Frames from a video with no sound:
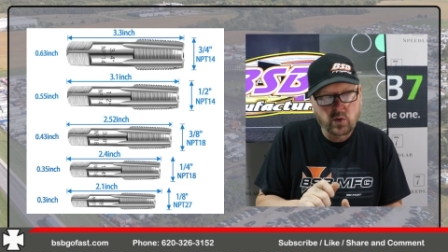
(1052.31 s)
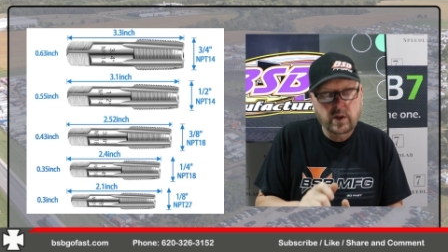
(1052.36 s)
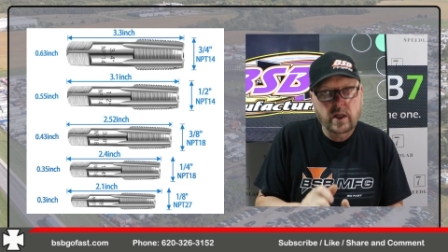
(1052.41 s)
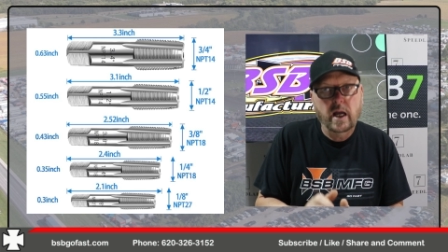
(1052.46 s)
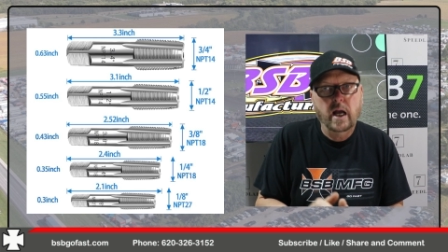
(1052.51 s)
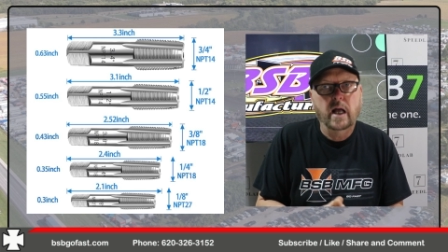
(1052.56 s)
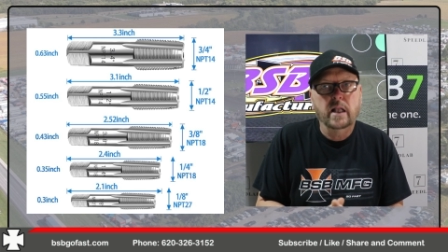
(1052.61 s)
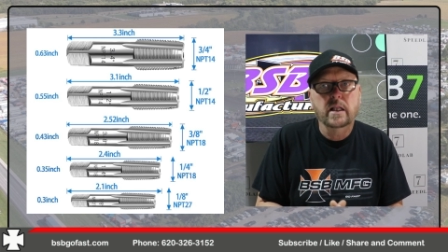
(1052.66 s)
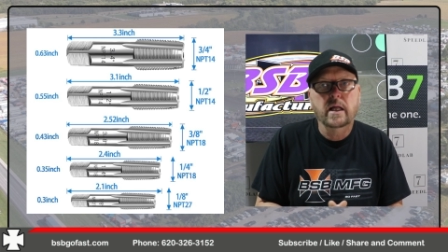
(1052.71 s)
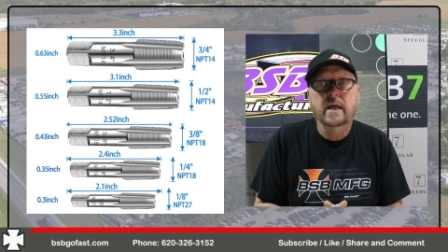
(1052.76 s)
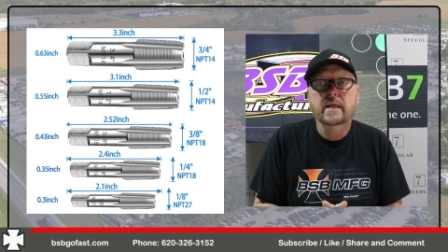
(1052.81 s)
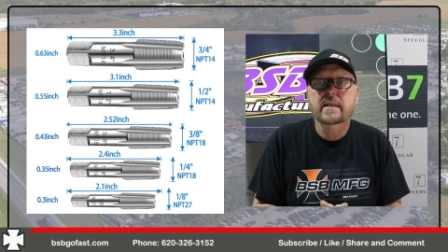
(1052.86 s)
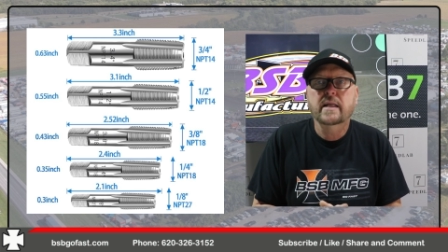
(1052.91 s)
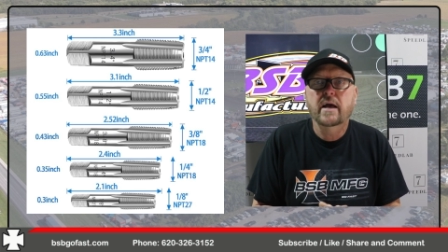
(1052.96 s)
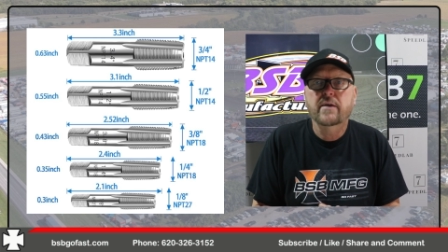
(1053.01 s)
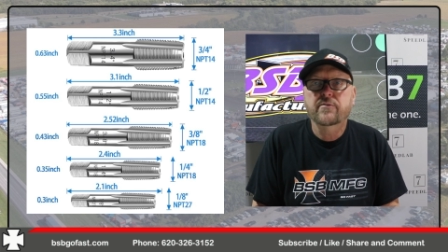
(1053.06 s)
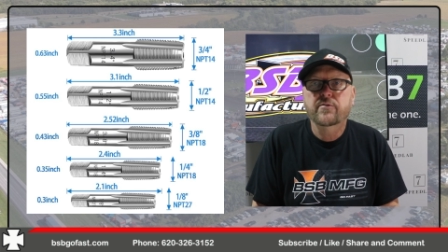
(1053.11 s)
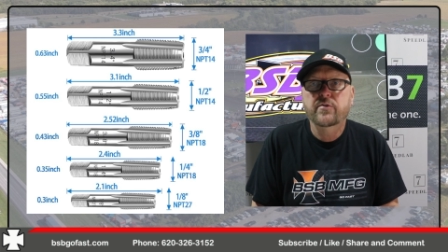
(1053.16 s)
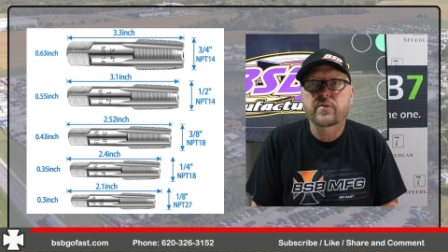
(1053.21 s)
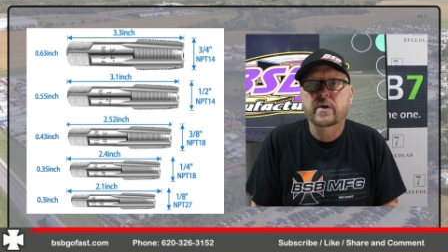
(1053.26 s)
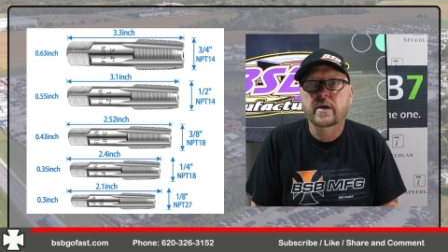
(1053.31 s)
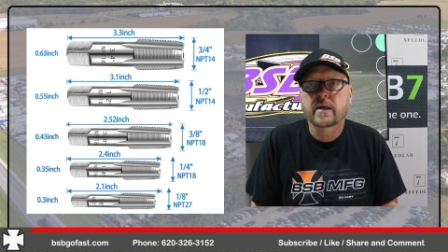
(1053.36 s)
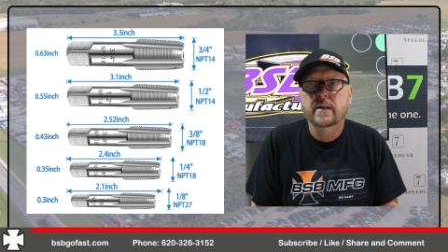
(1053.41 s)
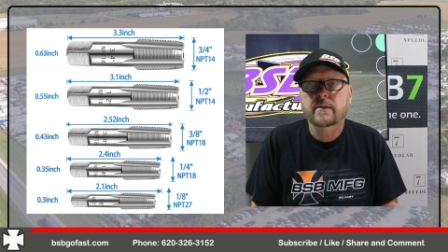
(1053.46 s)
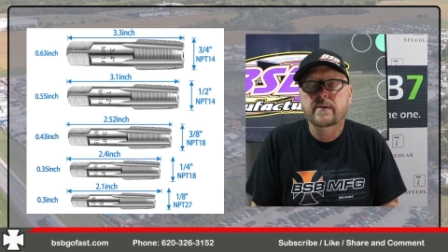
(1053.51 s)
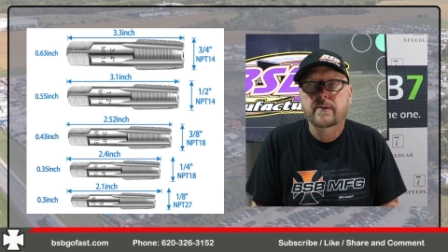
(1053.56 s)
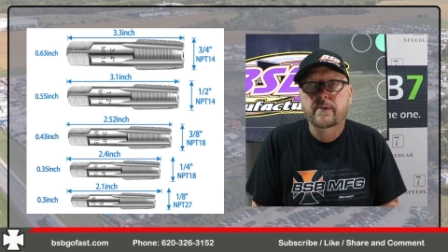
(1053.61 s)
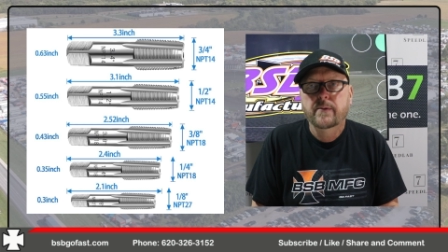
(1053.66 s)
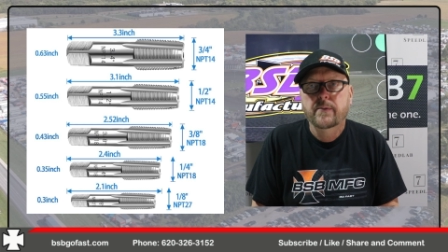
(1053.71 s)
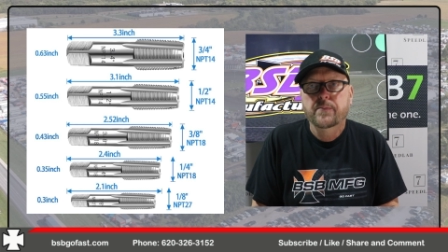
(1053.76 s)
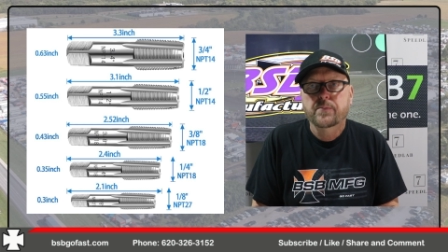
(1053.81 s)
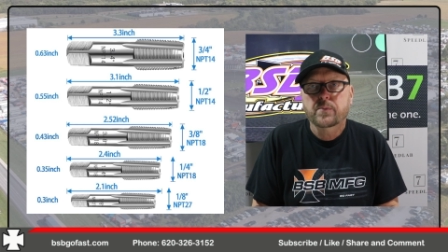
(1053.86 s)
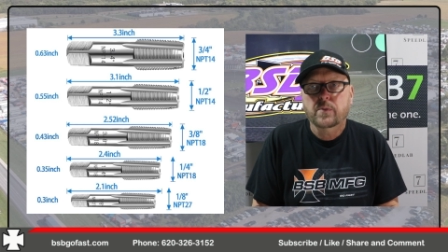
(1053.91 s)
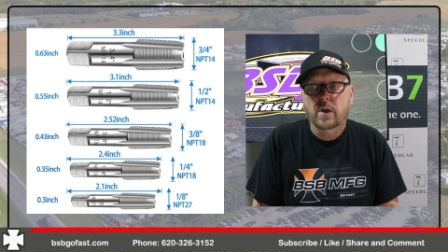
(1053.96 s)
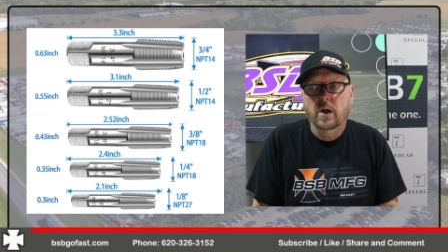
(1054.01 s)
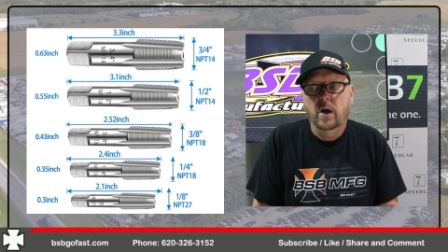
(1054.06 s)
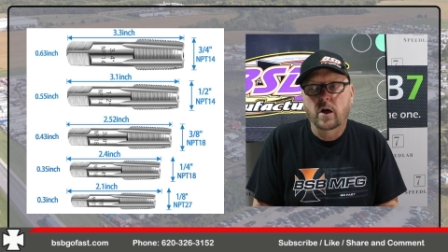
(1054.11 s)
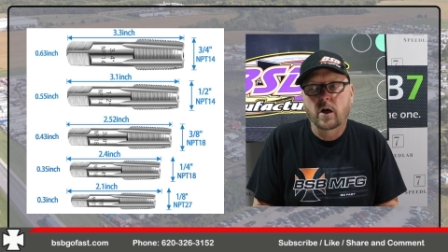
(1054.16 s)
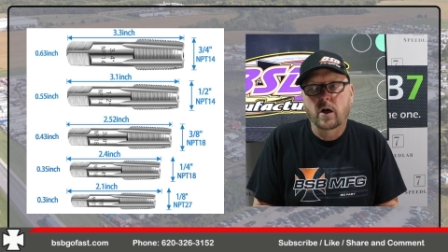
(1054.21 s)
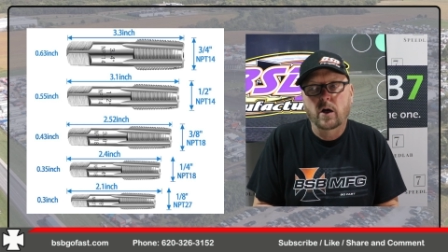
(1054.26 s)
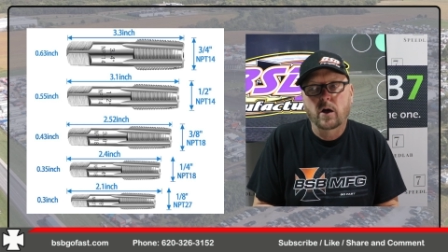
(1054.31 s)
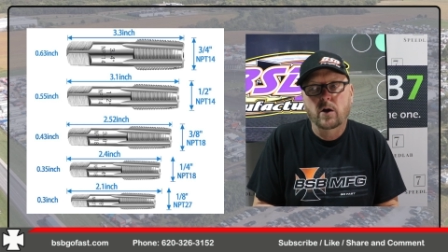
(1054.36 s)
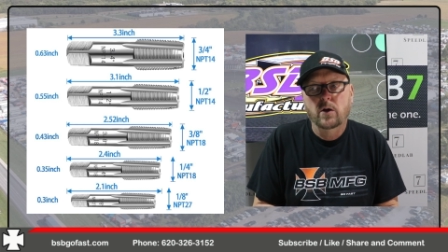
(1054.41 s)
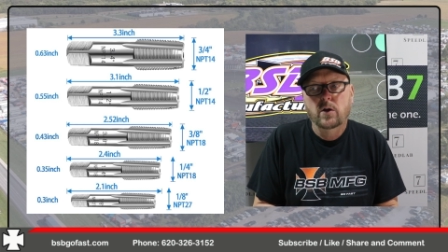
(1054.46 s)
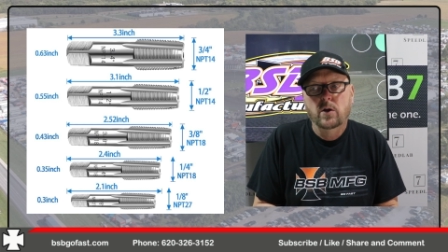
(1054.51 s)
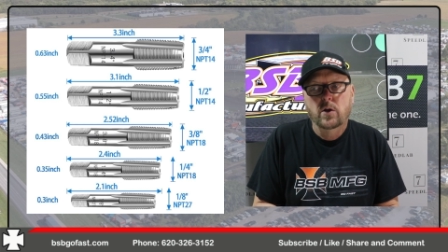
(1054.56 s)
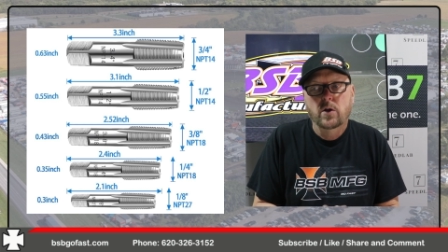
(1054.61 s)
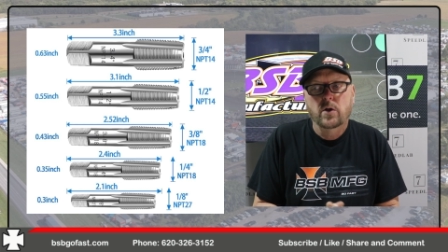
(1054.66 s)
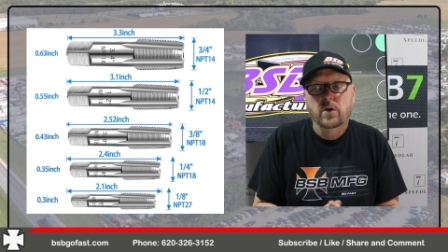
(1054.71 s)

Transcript: okay, I like that fit. Uh,